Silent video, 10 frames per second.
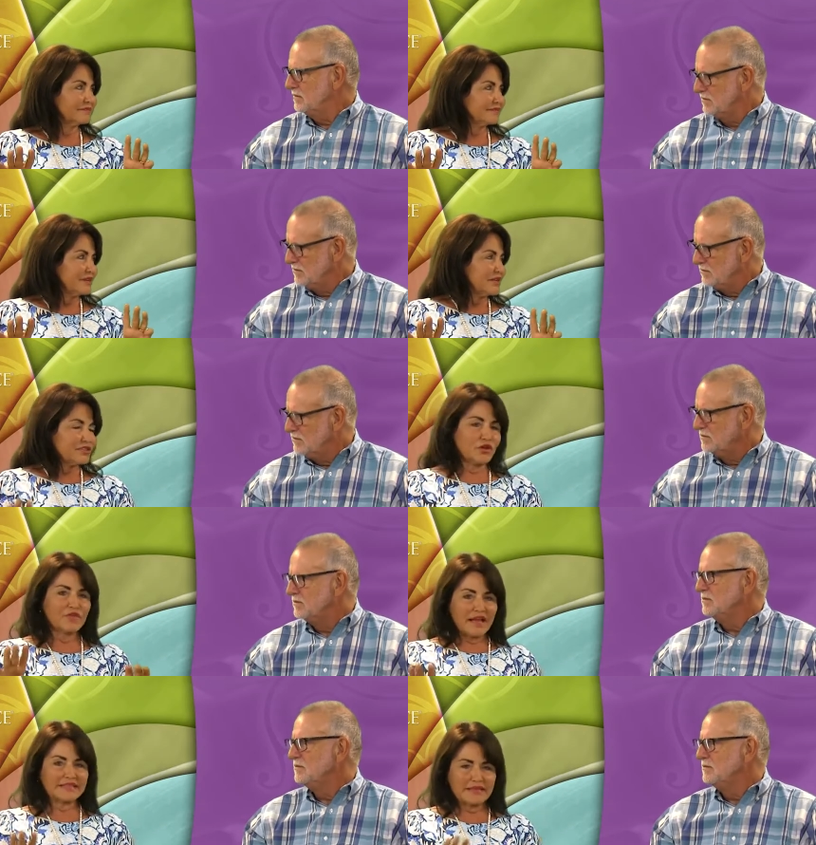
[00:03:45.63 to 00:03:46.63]
Speaker 1: Mm-hmm. So
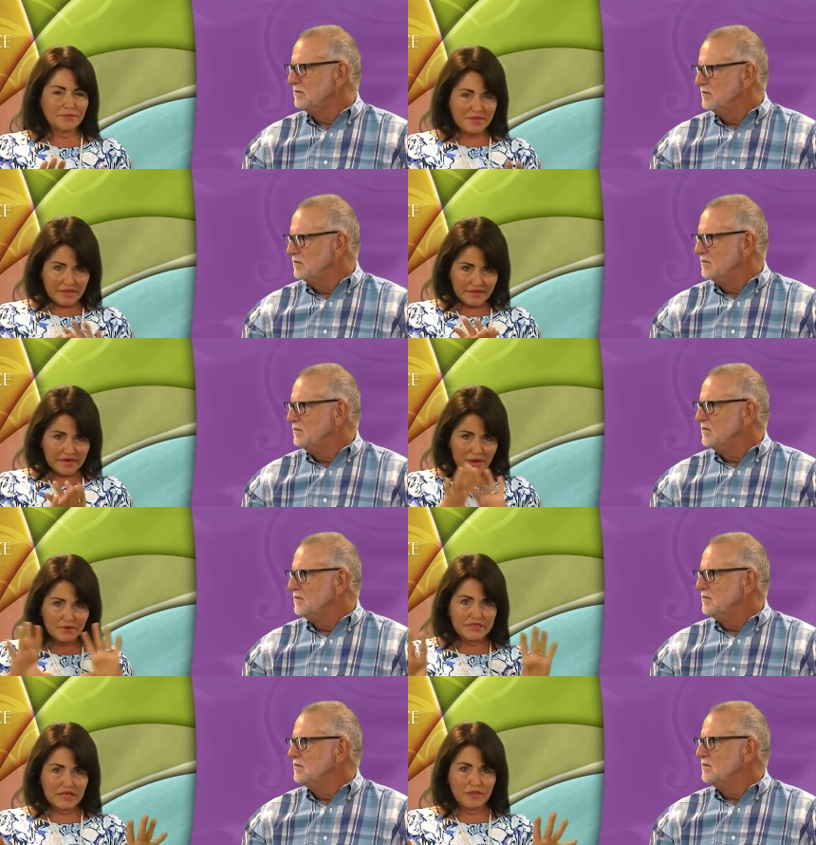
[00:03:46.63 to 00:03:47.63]
that's something that I
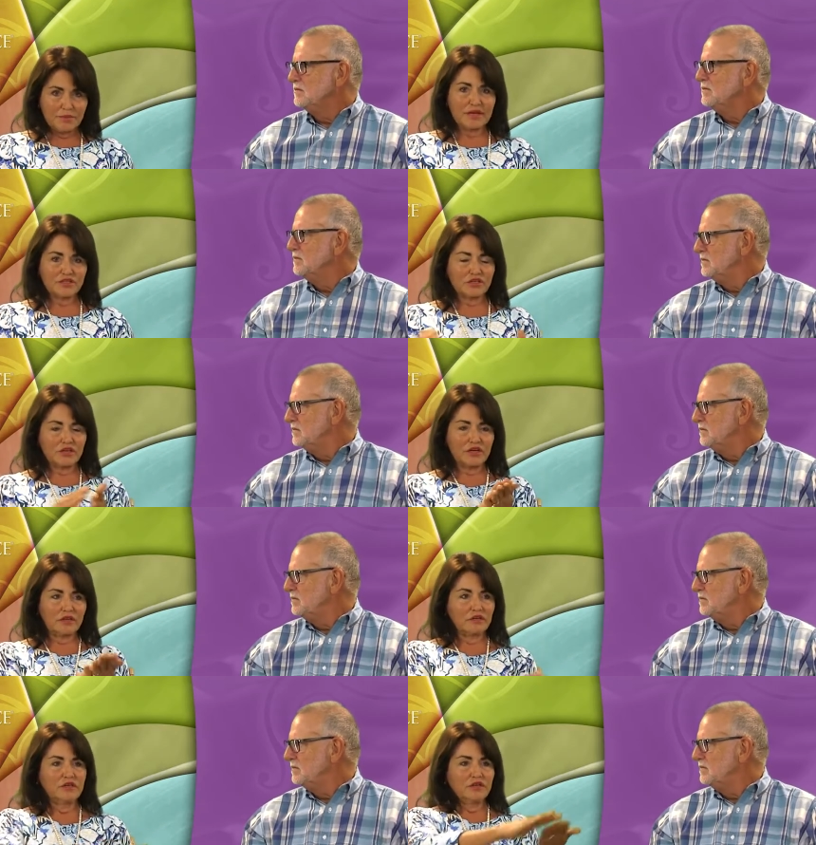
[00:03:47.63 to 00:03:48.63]
would tell a patient
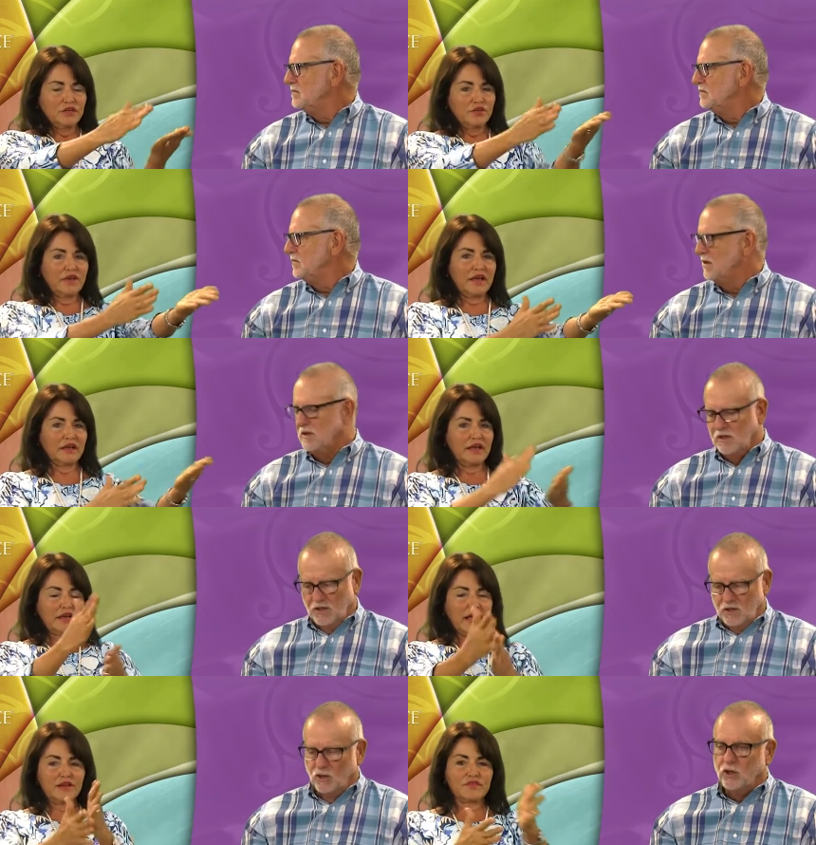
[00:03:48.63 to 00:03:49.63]
here. You've got
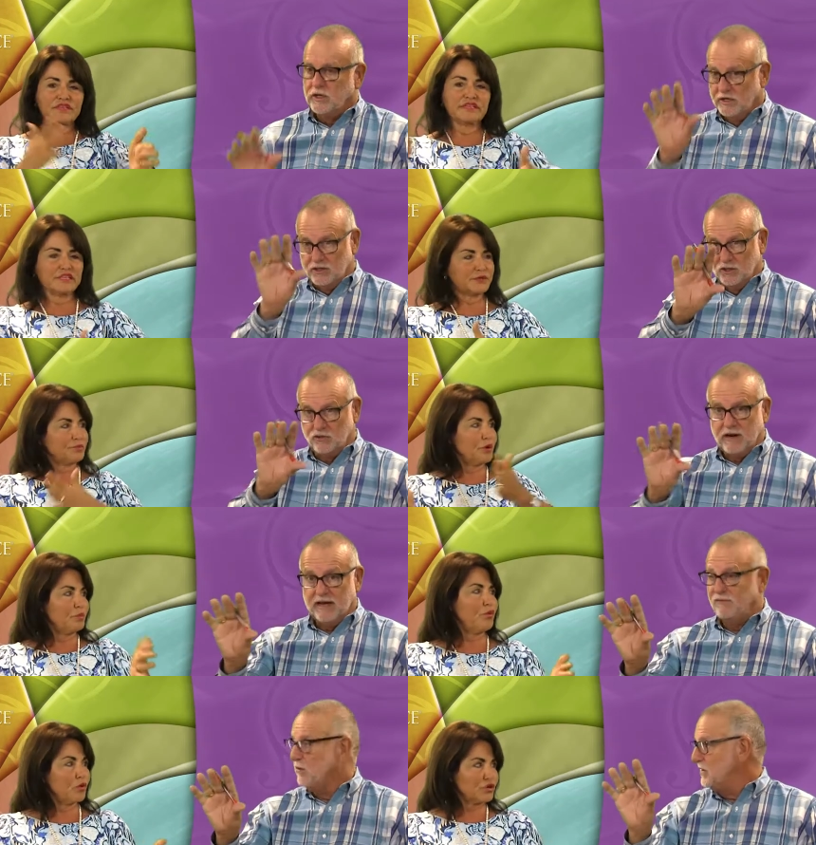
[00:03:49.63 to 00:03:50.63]
kind of Looking a
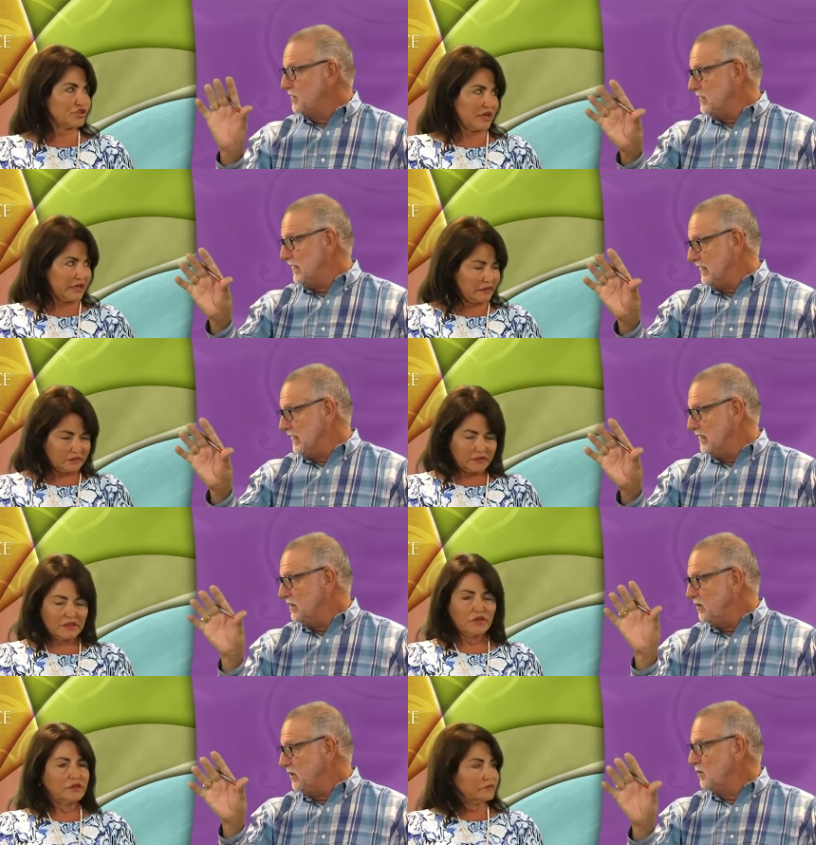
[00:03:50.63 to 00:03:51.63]
disproportion.
Speaker 2: Graph,
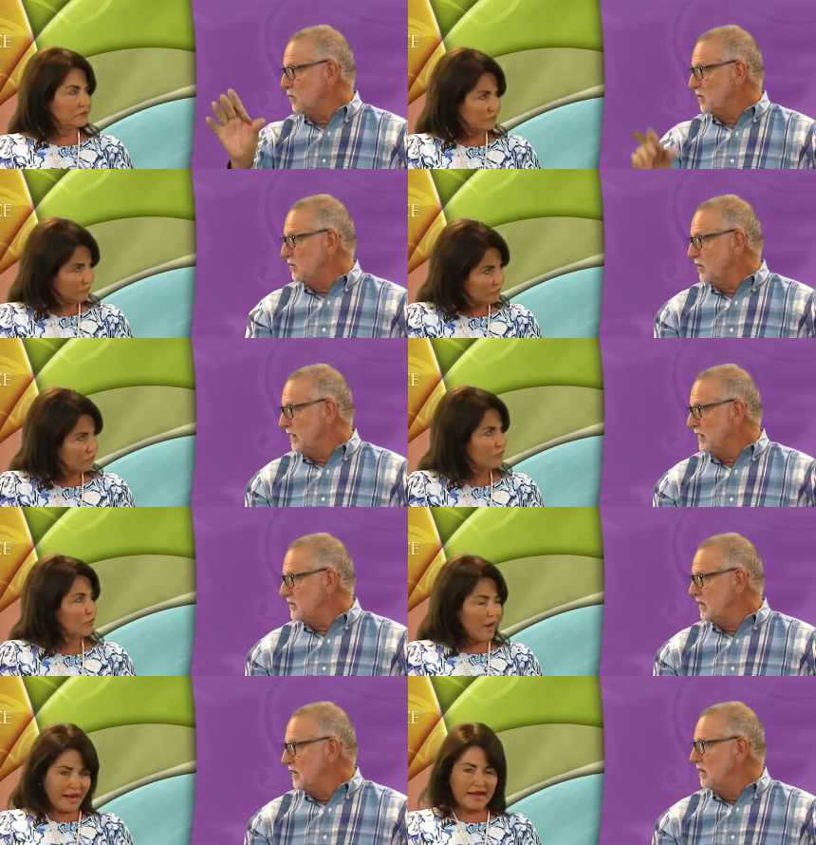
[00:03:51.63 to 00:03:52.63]
you need to work on your
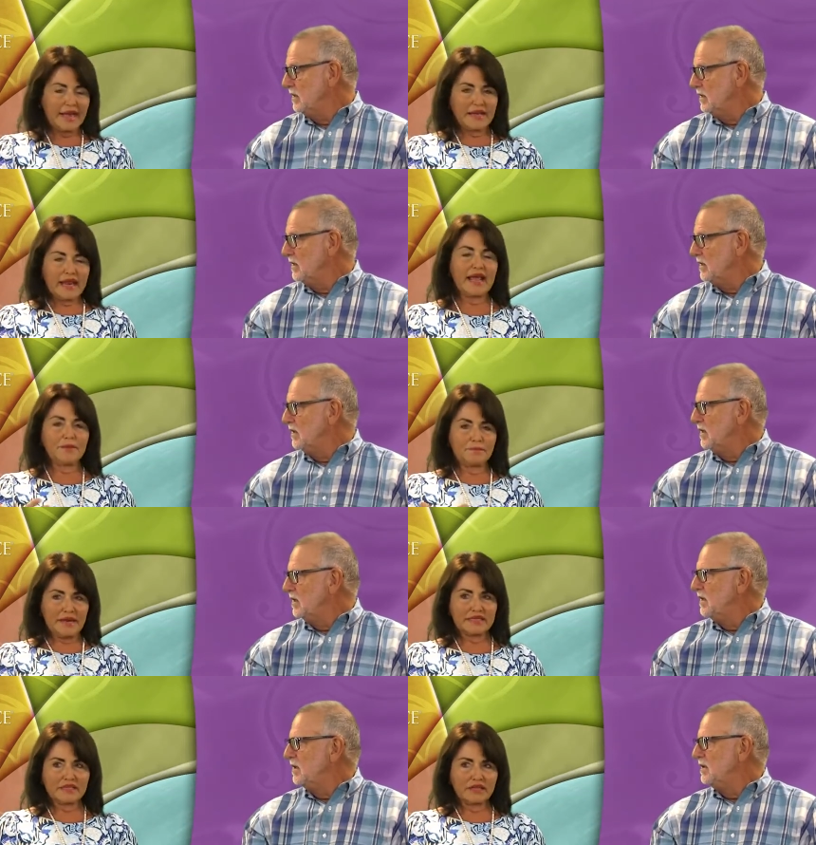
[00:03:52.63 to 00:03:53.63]
legs,
Speaker 1: right? And and
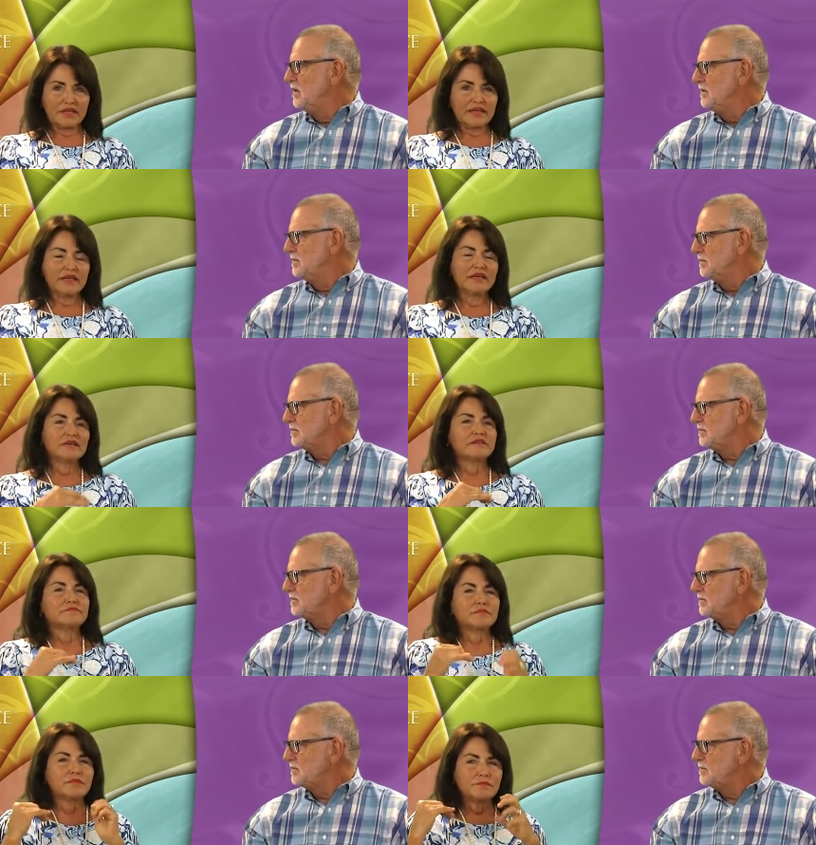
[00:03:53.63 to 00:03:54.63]
basically,
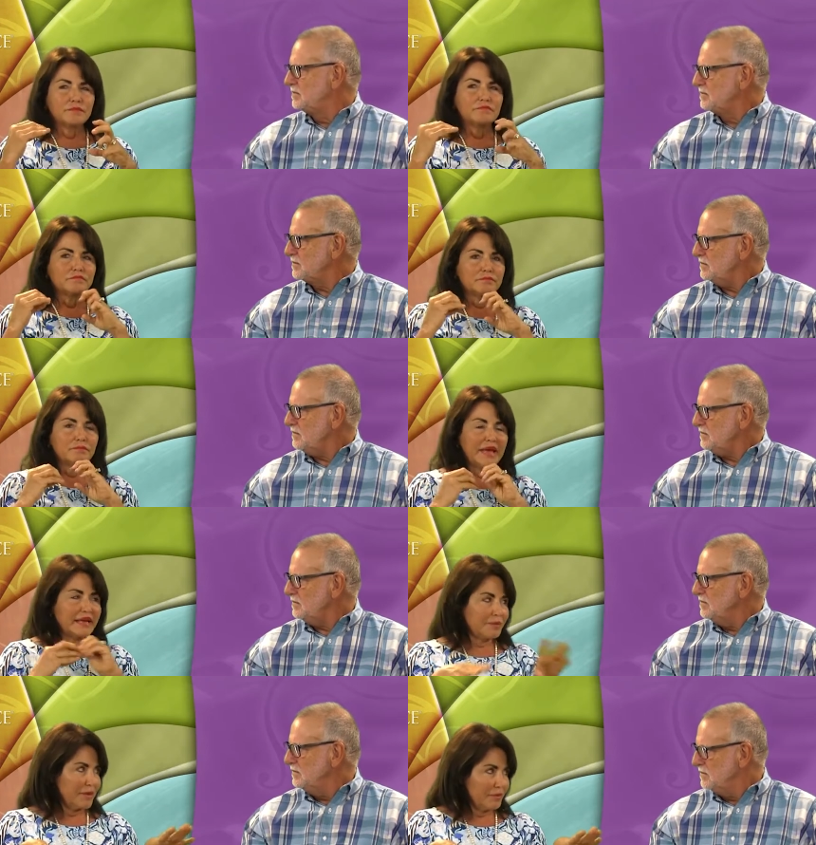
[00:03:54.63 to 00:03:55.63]

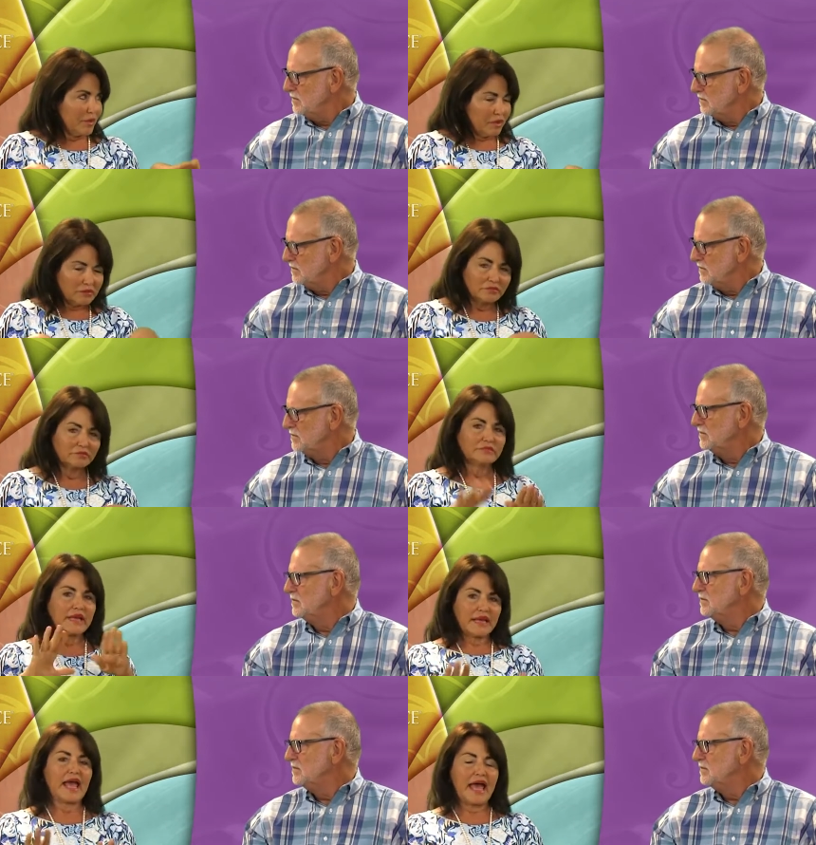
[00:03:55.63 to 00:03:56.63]
many people
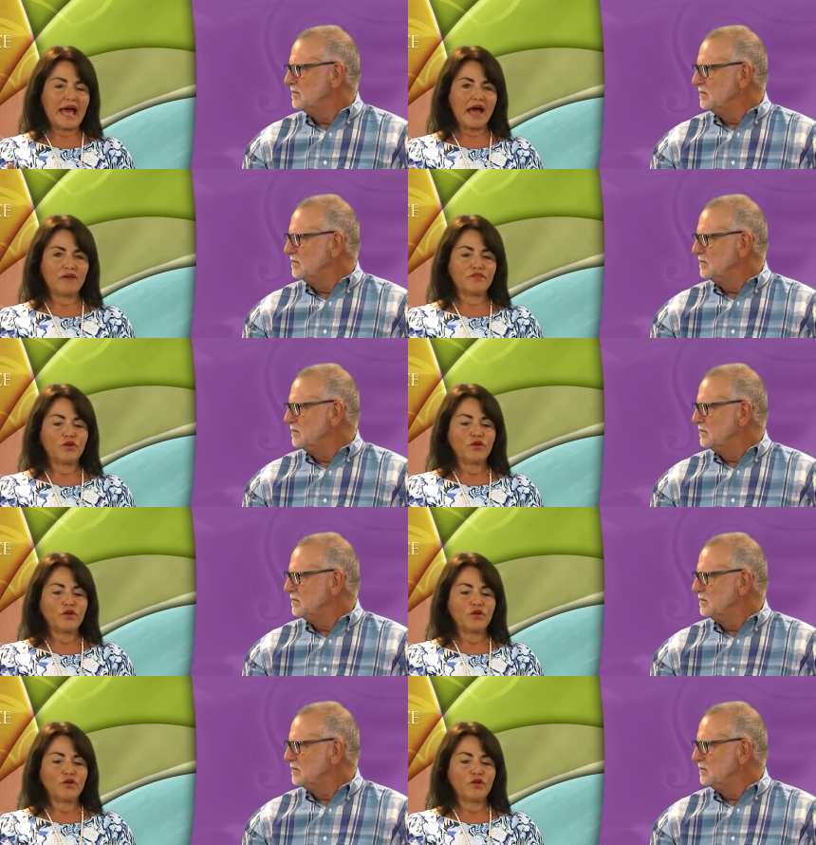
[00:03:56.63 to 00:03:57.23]
can have